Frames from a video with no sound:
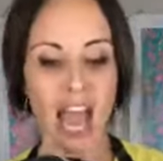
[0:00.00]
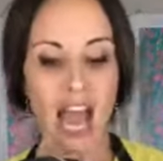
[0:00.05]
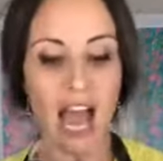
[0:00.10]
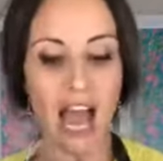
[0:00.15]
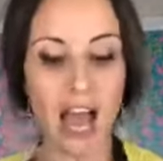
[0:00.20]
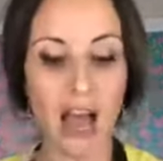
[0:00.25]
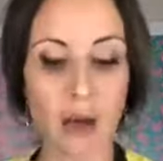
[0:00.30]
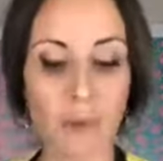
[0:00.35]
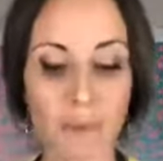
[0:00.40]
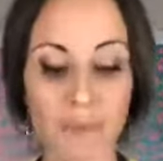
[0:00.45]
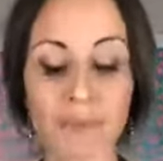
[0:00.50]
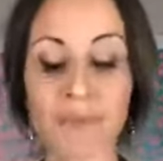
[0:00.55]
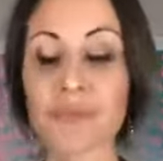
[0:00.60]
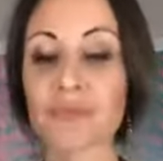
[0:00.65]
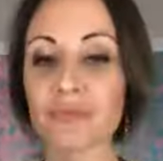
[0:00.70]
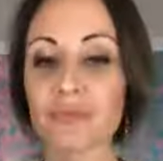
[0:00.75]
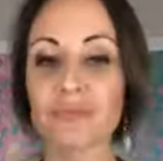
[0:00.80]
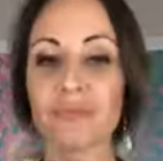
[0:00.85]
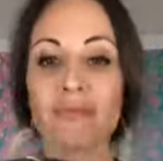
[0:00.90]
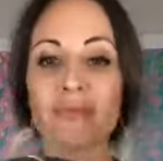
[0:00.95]

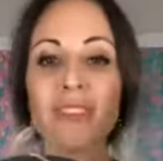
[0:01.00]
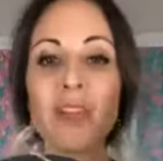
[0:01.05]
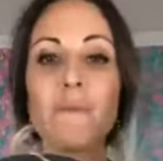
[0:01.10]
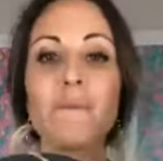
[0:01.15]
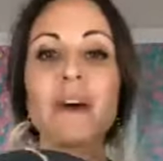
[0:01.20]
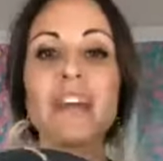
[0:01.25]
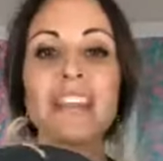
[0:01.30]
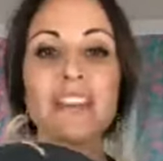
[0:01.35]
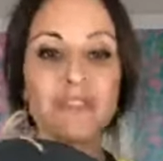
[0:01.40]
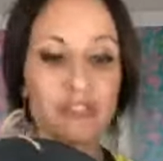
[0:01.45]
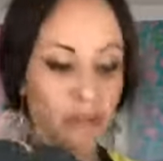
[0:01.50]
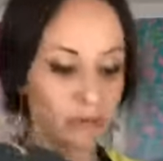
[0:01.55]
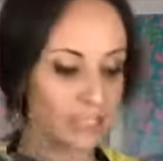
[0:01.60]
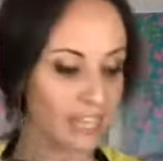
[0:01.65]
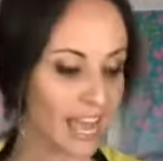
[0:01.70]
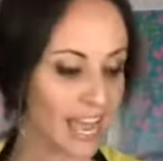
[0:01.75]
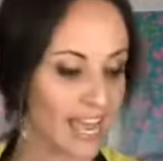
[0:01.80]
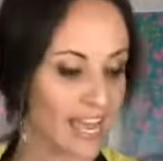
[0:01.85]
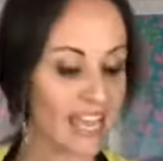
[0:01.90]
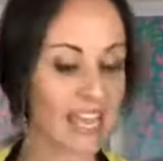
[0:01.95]
But if you
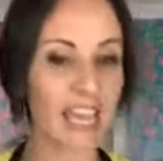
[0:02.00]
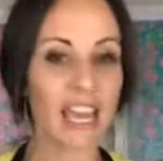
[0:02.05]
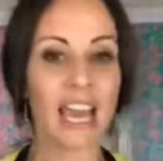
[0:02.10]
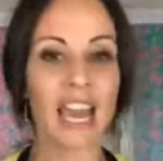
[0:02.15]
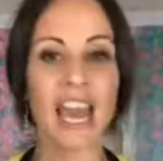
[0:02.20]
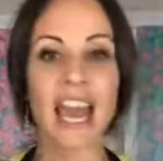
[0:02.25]
take